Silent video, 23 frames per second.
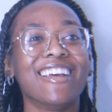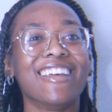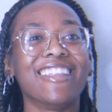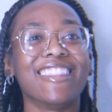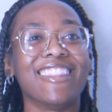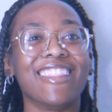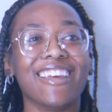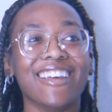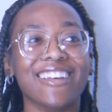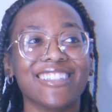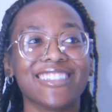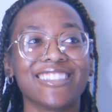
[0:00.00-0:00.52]

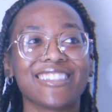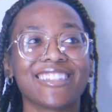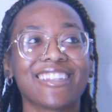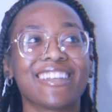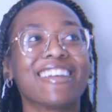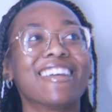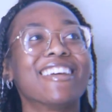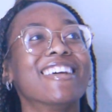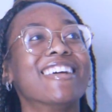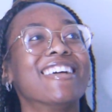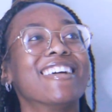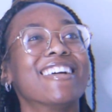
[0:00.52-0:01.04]
that
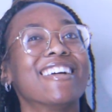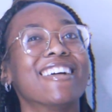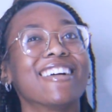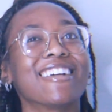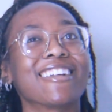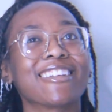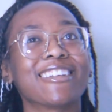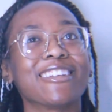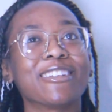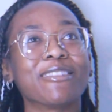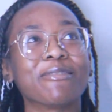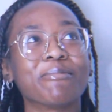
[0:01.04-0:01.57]

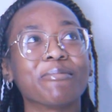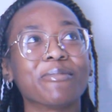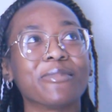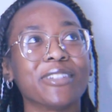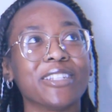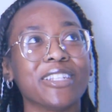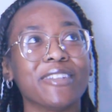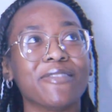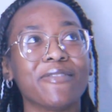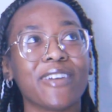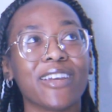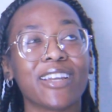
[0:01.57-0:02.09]
I can't
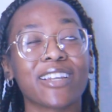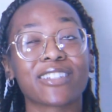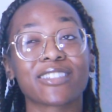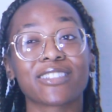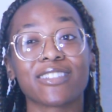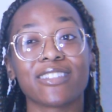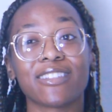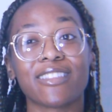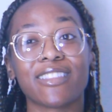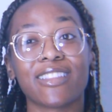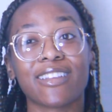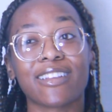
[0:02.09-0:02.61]
believe I
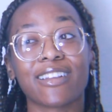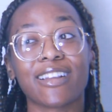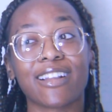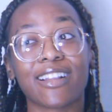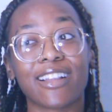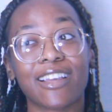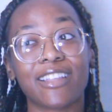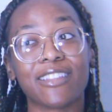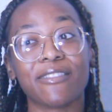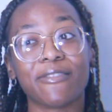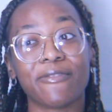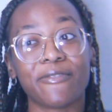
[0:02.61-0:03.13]
actually think I
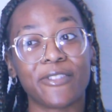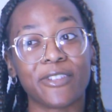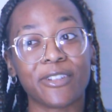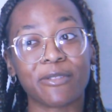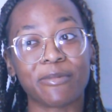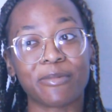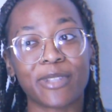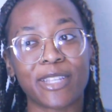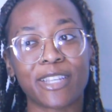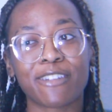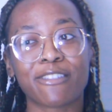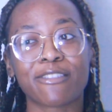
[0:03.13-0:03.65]
got it
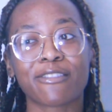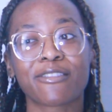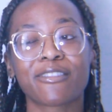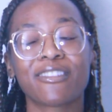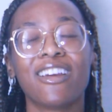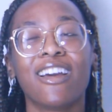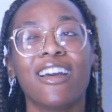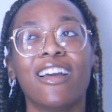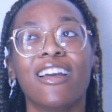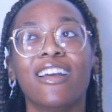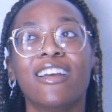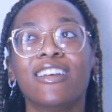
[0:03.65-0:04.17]
filmed now.
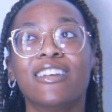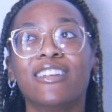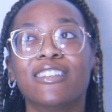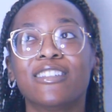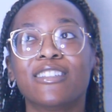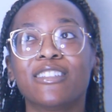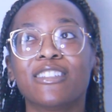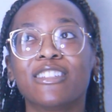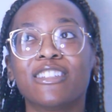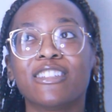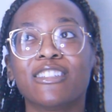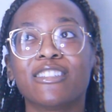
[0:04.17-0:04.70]

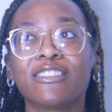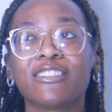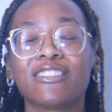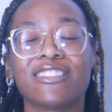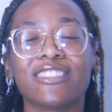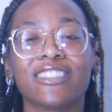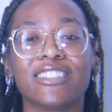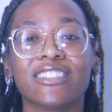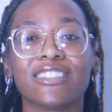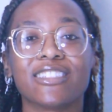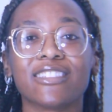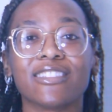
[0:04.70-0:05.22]

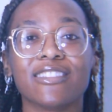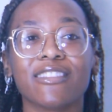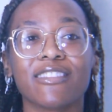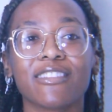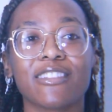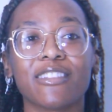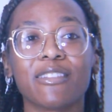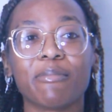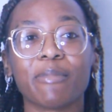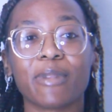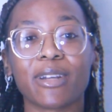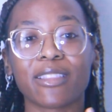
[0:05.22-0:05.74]
This is
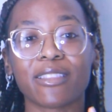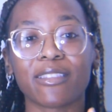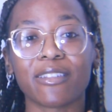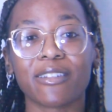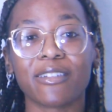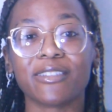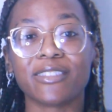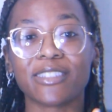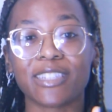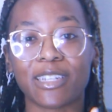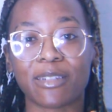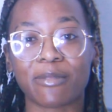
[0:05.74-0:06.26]
literally my
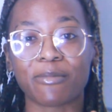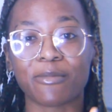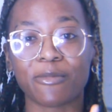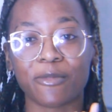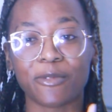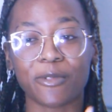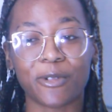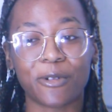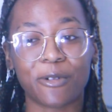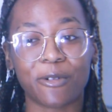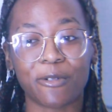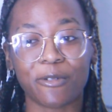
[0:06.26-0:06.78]
third time
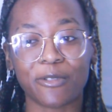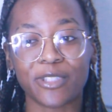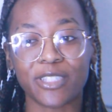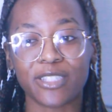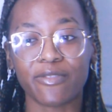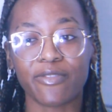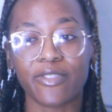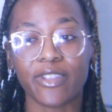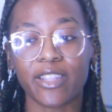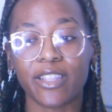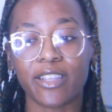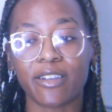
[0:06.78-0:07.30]
recording this
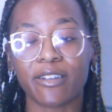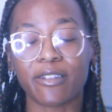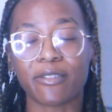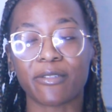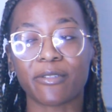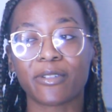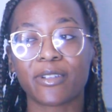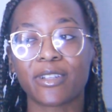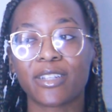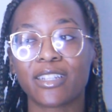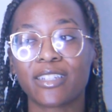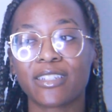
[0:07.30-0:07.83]
video,
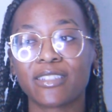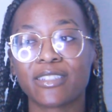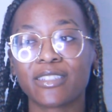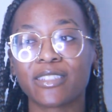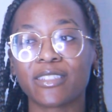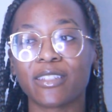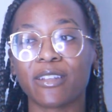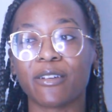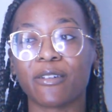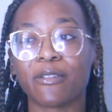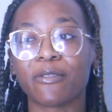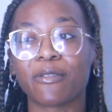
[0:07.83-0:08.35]

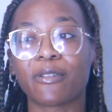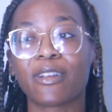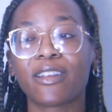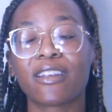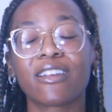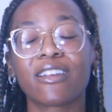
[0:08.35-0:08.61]
so